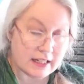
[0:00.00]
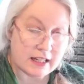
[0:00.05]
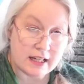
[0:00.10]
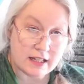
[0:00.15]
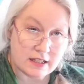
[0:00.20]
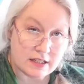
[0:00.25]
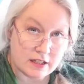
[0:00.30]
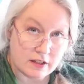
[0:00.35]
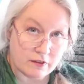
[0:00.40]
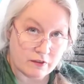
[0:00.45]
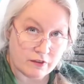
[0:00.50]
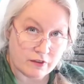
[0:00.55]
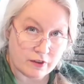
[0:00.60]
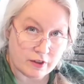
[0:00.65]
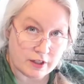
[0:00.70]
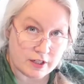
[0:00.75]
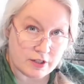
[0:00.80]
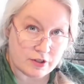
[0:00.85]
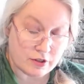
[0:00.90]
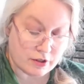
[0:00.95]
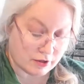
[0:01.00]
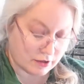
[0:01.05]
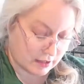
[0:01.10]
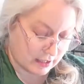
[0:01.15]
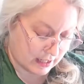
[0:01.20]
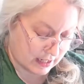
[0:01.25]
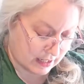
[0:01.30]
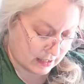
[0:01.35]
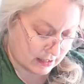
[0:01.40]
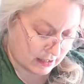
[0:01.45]
1840s,
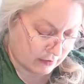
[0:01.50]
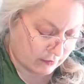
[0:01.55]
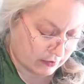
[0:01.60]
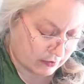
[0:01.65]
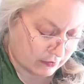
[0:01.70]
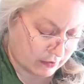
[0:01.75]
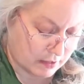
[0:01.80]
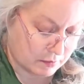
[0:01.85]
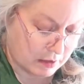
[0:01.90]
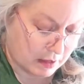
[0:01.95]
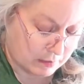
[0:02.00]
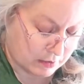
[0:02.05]
early 1850s. My